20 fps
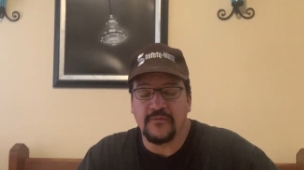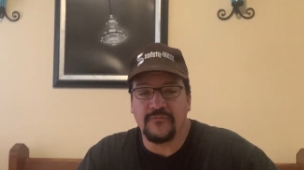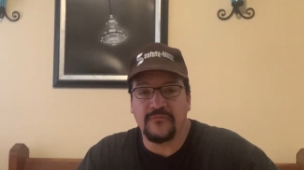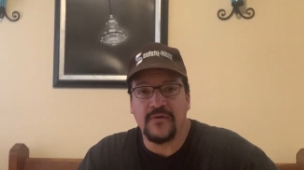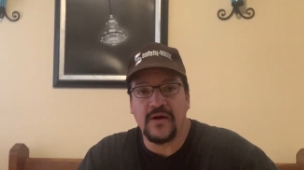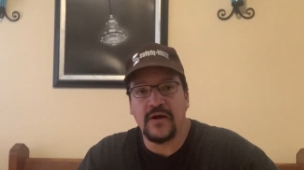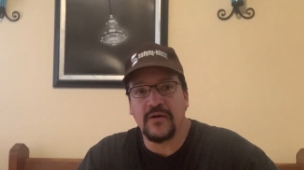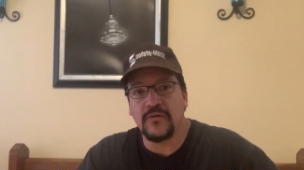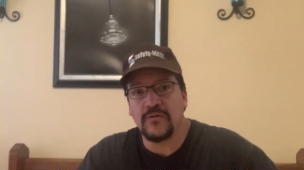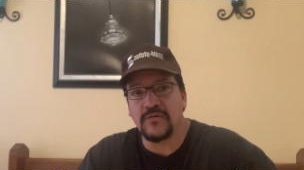
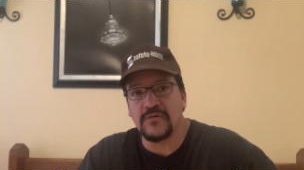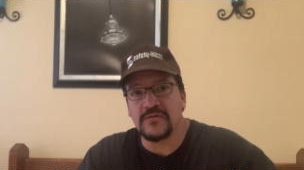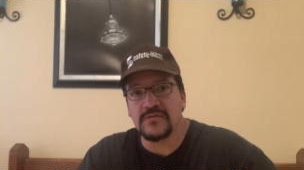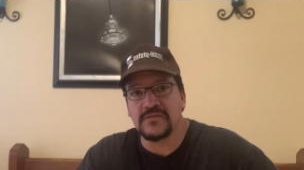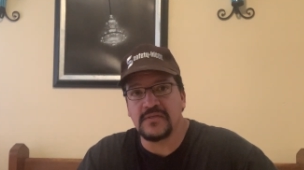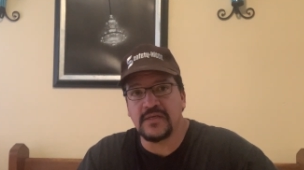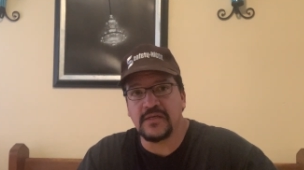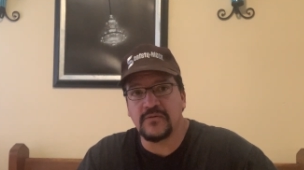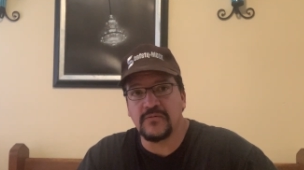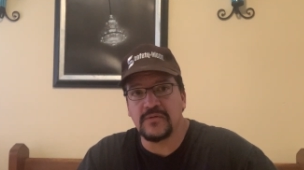firing order
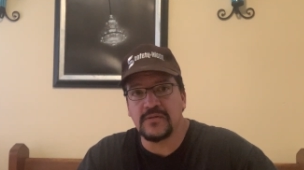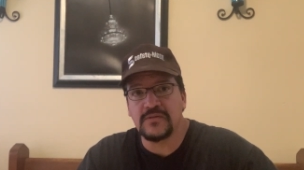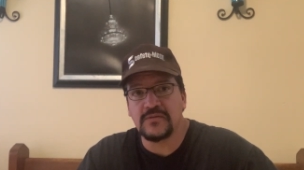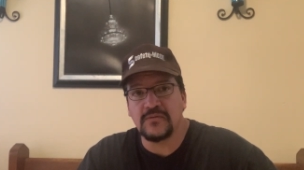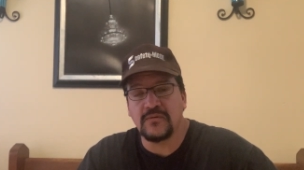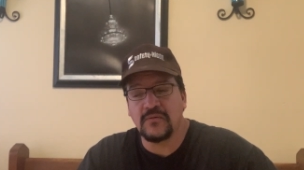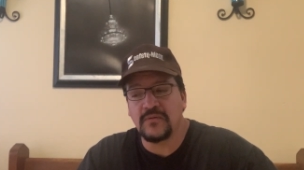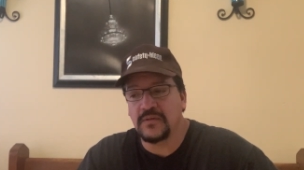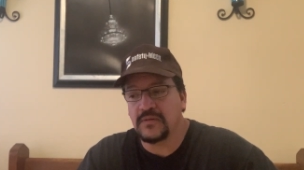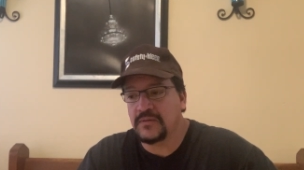sequence. The
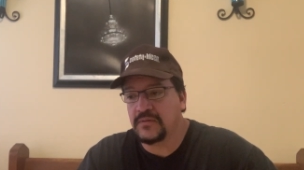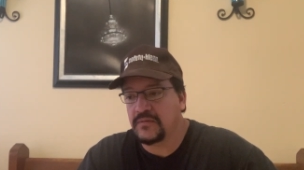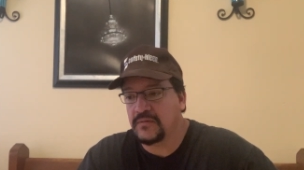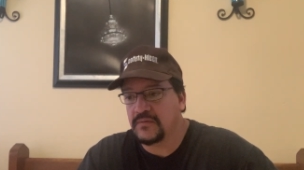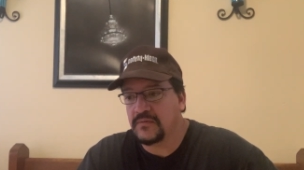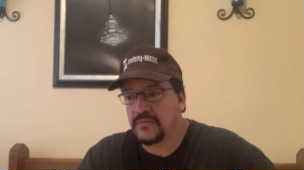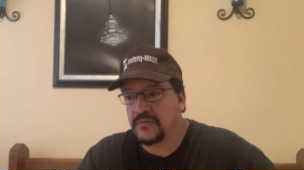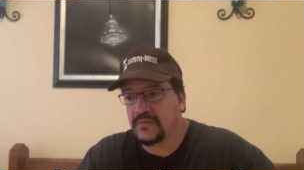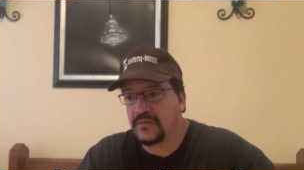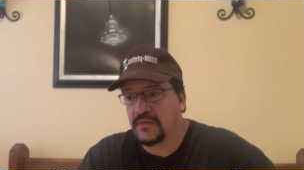only
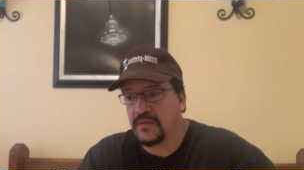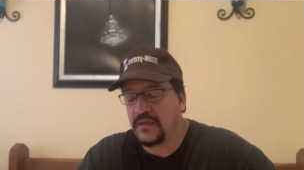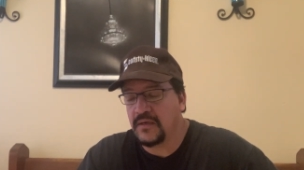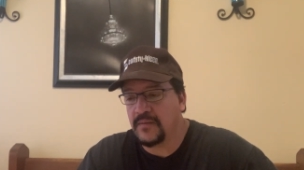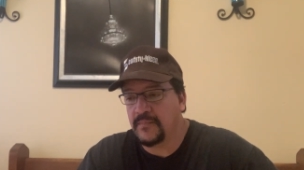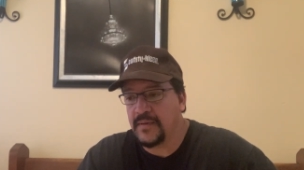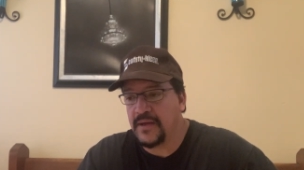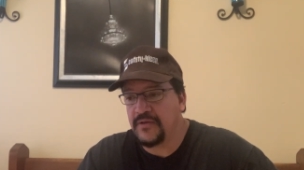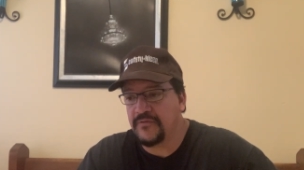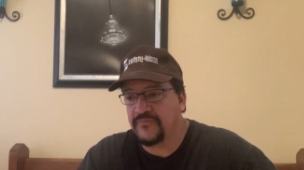
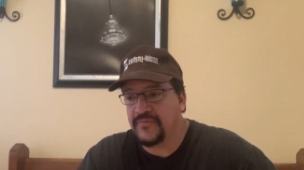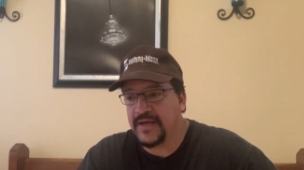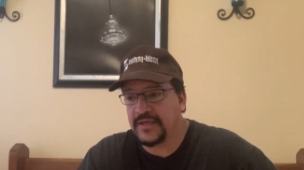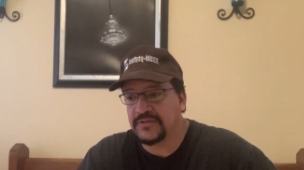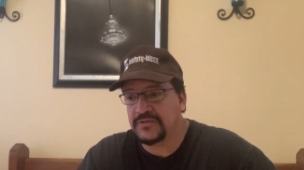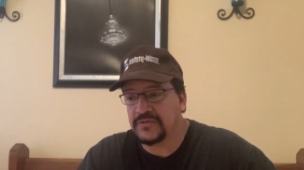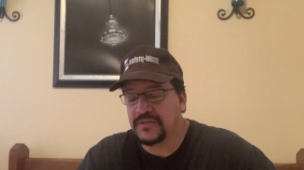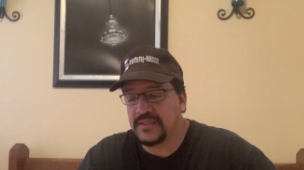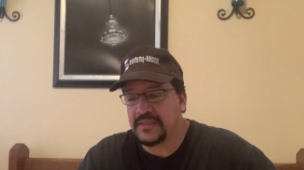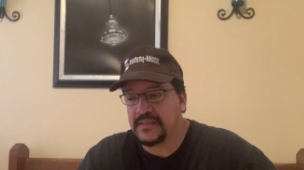
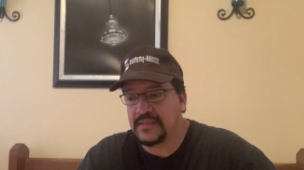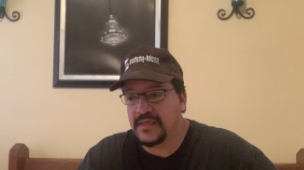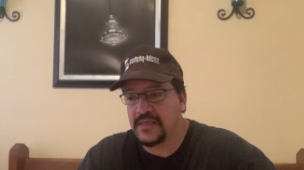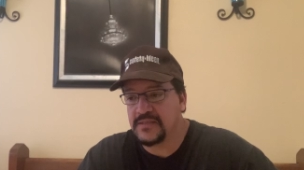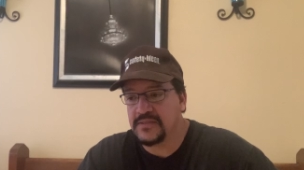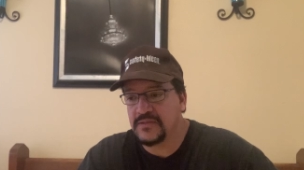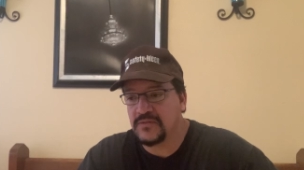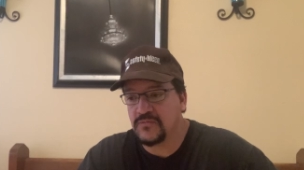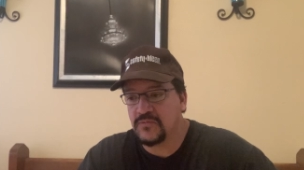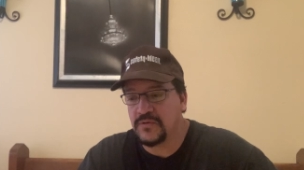manufacturer that
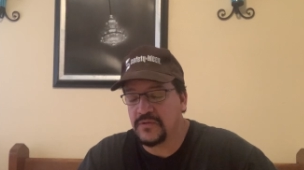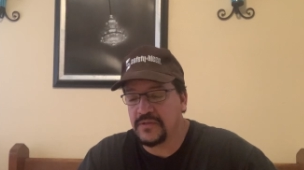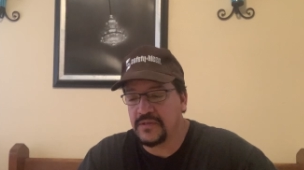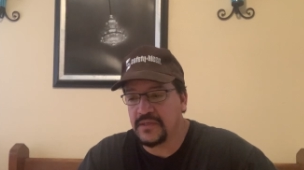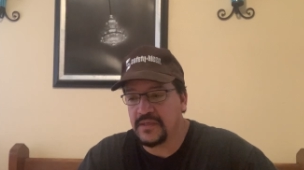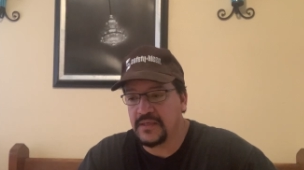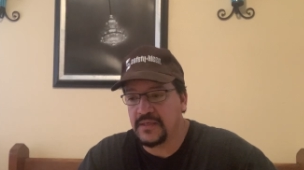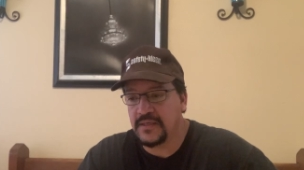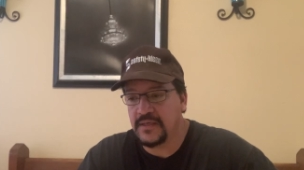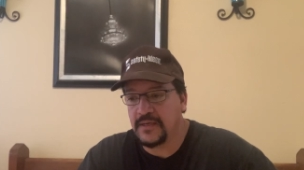doesn't were
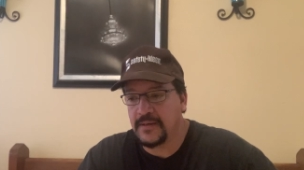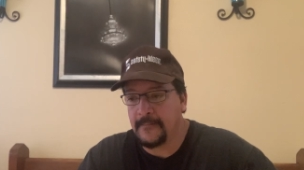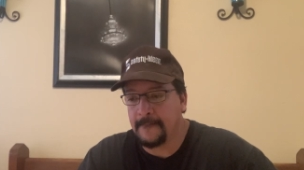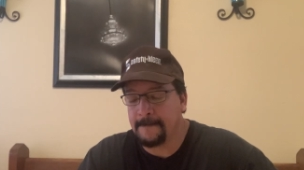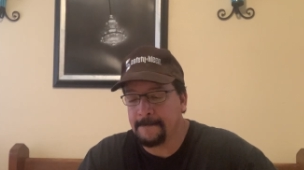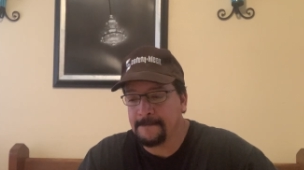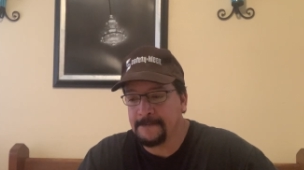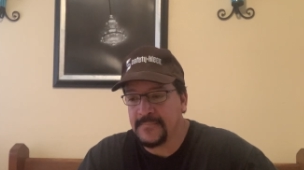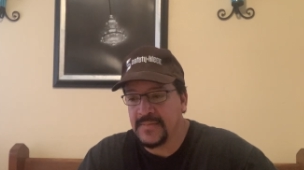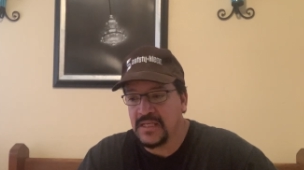the
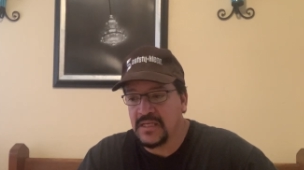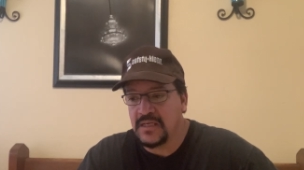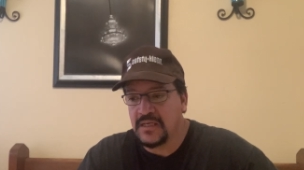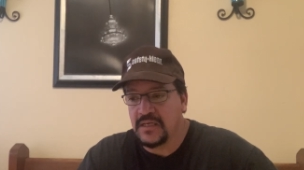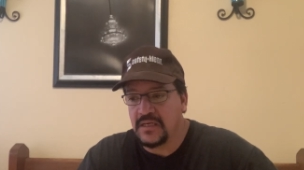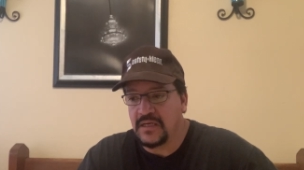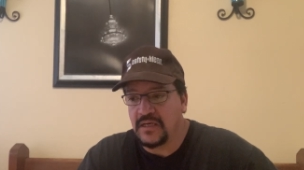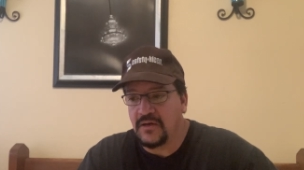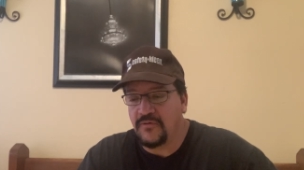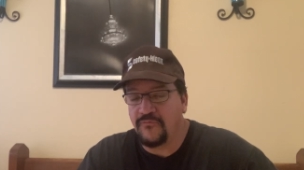
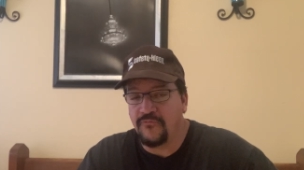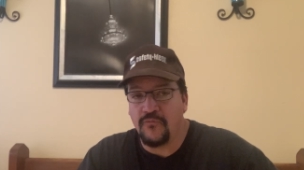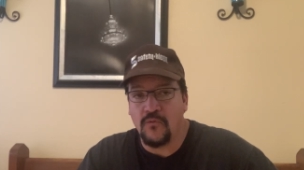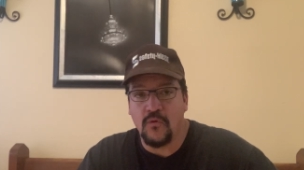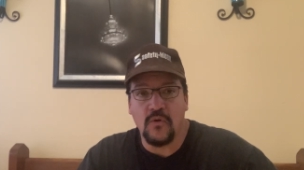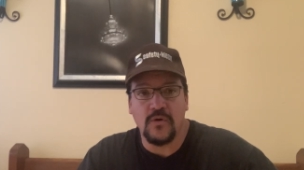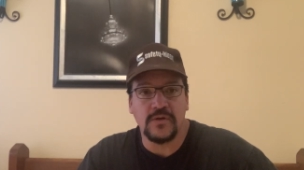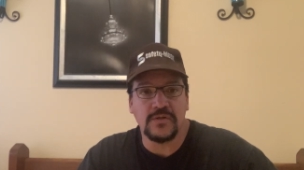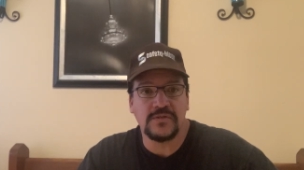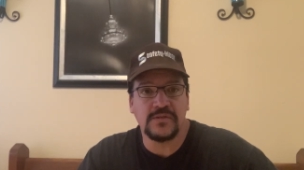
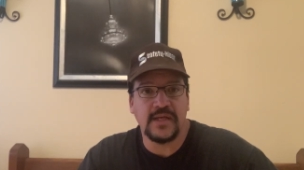Fords.